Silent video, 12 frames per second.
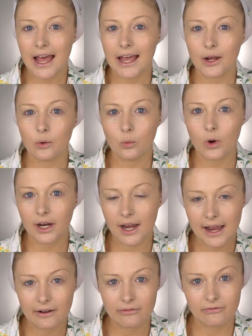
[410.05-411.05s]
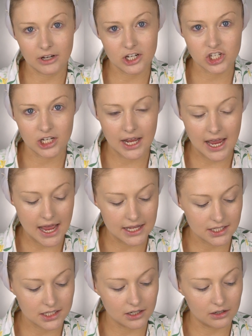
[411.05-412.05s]
and what kind of finish it
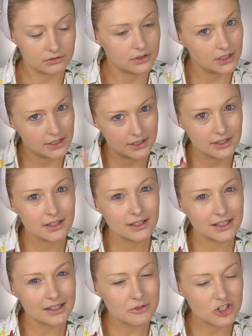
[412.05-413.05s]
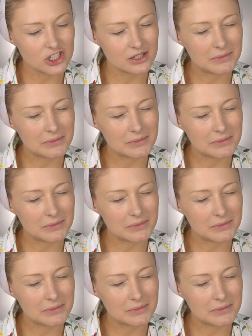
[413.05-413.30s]
has. So give me just a